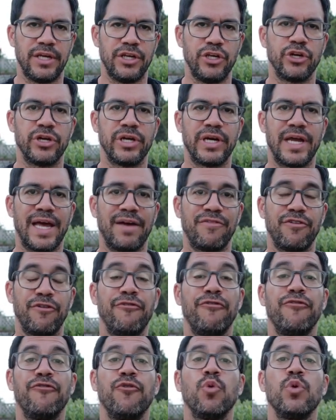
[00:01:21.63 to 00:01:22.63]
You're going to have a
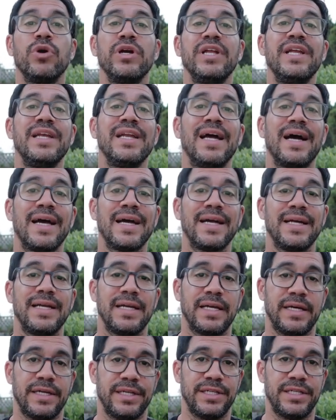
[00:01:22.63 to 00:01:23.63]

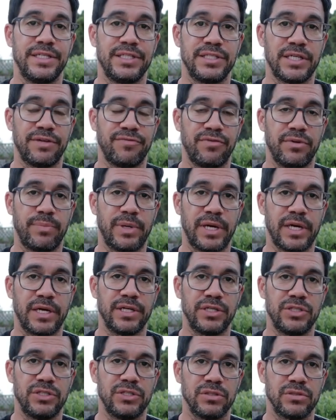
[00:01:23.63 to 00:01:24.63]
$49.97
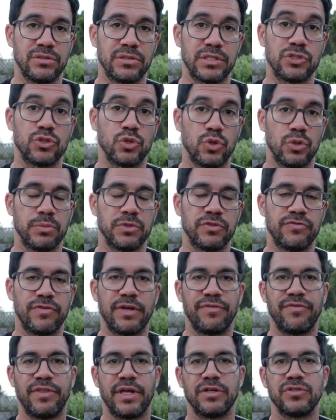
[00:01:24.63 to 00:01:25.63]
package. That's almost
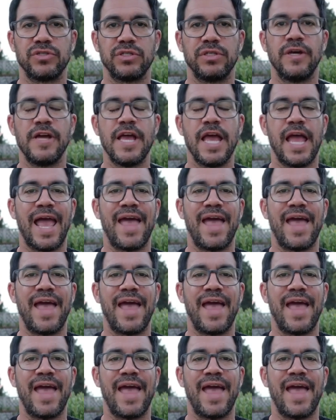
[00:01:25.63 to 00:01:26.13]
$5,000.